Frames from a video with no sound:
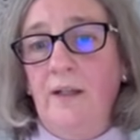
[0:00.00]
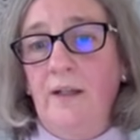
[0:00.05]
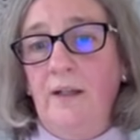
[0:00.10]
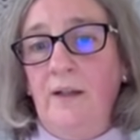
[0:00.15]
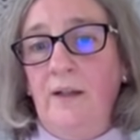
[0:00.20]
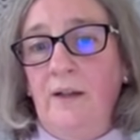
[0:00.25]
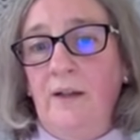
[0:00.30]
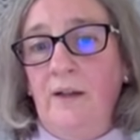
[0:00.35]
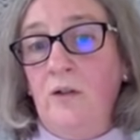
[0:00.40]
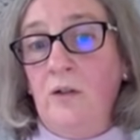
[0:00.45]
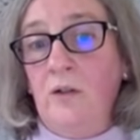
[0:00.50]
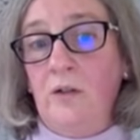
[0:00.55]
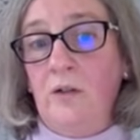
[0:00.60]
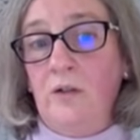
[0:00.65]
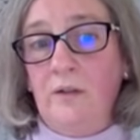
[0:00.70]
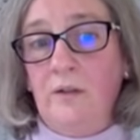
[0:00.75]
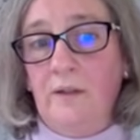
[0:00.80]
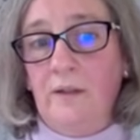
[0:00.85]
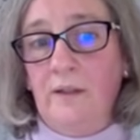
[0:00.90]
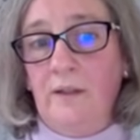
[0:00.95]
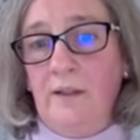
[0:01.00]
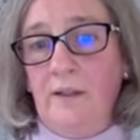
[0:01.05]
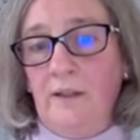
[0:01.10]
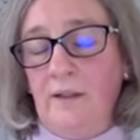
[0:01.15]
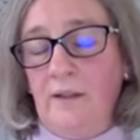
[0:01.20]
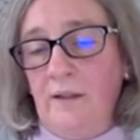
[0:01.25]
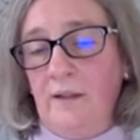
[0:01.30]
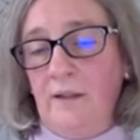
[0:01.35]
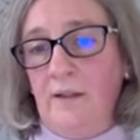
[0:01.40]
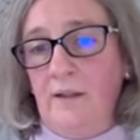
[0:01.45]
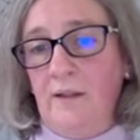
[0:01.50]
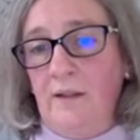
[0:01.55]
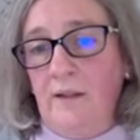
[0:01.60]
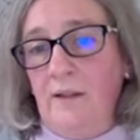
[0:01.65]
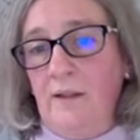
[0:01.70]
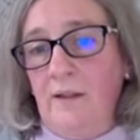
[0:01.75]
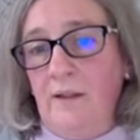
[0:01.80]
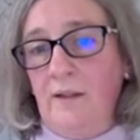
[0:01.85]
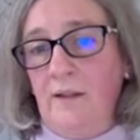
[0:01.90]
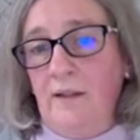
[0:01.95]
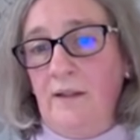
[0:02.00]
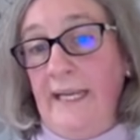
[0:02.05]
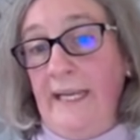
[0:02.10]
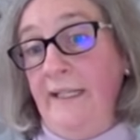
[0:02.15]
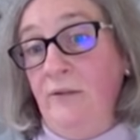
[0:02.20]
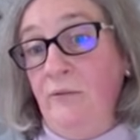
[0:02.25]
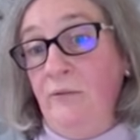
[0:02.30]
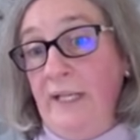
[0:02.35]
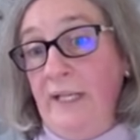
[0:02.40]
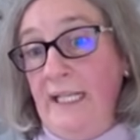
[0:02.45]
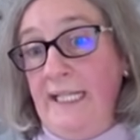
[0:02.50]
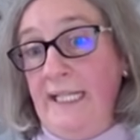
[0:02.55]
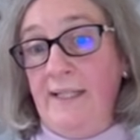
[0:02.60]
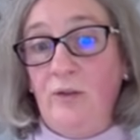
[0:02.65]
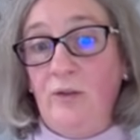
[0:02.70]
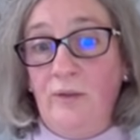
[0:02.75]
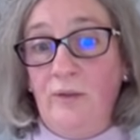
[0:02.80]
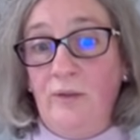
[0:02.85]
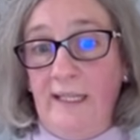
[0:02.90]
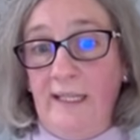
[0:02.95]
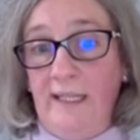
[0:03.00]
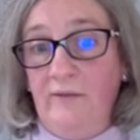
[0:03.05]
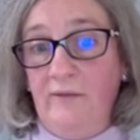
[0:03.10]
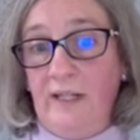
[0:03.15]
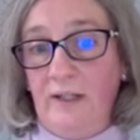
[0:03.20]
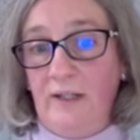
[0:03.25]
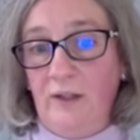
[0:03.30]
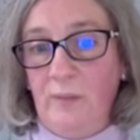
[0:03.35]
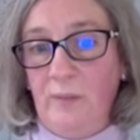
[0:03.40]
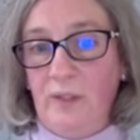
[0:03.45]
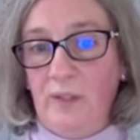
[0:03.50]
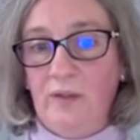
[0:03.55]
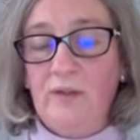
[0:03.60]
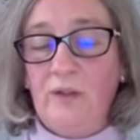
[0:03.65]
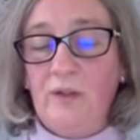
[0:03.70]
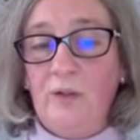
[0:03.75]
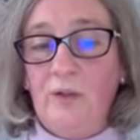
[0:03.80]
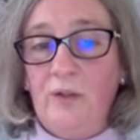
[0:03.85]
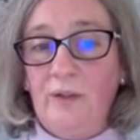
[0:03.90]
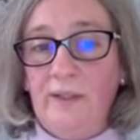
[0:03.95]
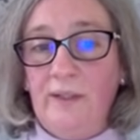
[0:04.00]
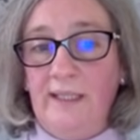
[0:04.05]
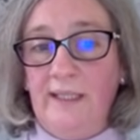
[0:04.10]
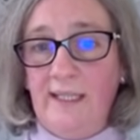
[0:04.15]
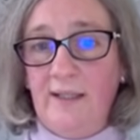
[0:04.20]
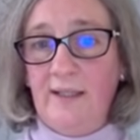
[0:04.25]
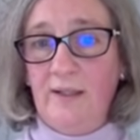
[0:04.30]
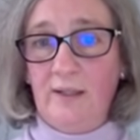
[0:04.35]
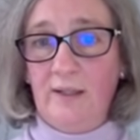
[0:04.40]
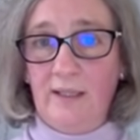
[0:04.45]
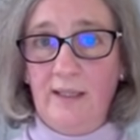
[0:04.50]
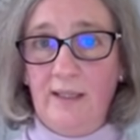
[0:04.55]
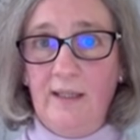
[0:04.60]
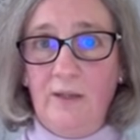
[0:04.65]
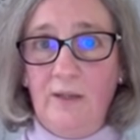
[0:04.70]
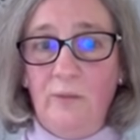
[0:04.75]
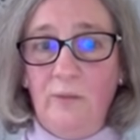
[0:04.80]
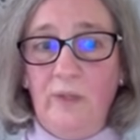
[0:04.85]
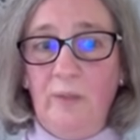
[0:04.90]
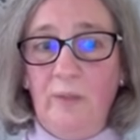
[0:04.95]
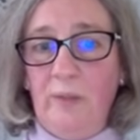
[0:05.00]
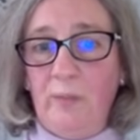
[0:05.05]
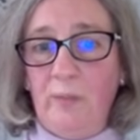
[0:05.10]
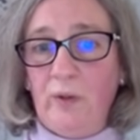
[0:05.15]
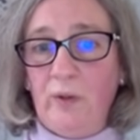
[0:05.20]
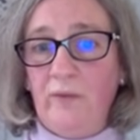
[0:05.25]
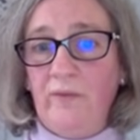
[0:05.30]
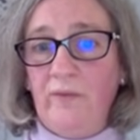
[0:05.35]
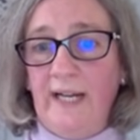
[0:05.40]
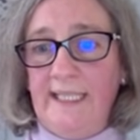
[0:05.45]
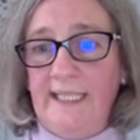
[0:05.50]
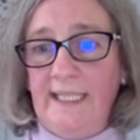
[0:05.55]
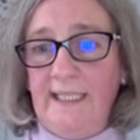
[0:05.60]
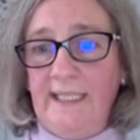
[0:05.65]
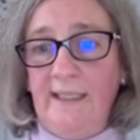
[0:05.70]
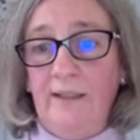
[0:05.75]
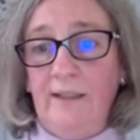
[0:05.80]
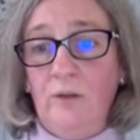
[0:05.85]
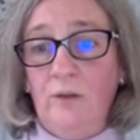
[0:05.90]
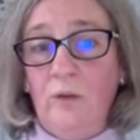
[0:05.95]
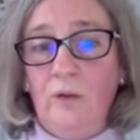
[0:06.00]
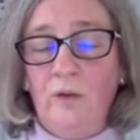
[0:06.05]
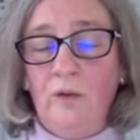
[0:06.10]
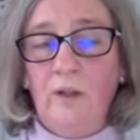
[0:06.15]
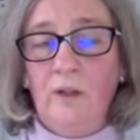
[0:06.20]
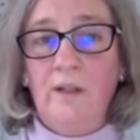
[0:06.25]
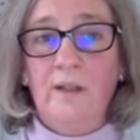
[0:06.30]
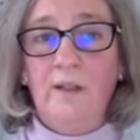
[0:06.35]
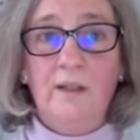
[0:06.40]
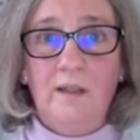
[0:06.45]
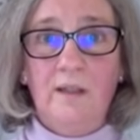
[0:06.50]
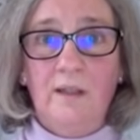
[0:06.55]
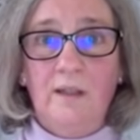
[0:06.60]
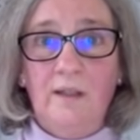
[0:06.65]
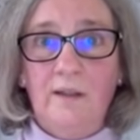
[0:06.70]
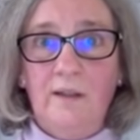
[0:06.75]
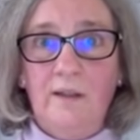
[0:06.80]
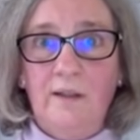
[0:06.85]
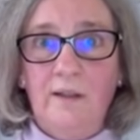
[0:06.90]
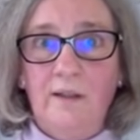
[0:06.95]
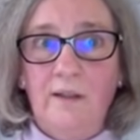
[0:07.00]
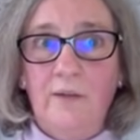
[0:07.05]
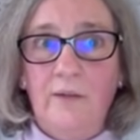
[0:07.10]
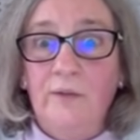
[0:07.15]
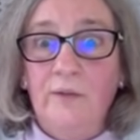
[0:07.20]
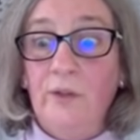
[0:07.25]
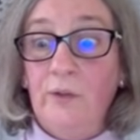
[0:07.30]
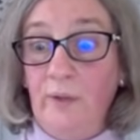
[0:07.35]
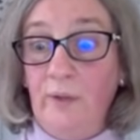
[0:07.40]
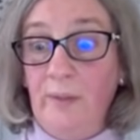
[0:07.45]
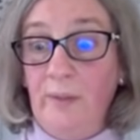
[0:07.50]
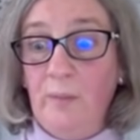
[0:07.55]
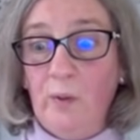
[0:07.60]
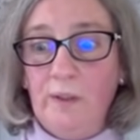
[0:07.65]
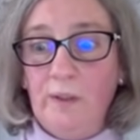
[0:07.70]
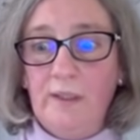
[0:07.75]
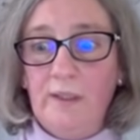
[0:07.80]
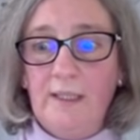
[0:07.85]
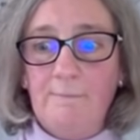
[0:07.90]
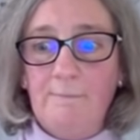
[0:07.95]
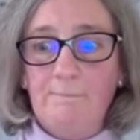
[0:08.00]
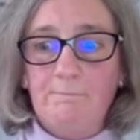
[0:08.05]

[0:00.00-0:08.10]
or any release to the environment. So this will be provided in all of the report.